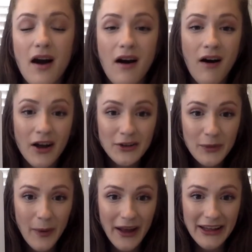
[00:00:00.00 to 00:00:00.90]
On your
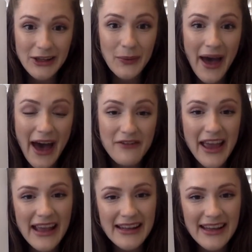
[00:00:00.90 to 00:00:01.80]
body, you have
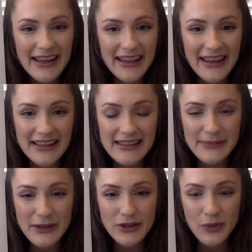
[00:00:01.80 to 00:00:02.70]
a knee that is
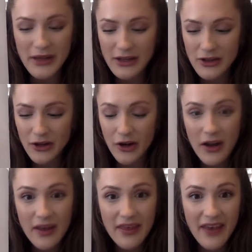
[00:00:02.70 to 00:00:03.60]
between your
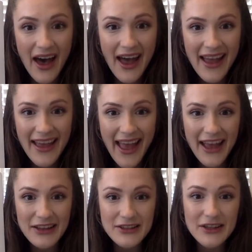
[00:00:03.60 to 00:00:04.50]
thigh
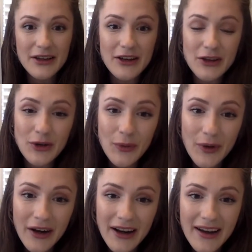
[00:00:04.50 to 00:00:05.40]
and
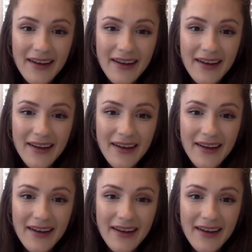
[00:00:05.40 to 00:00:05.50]
your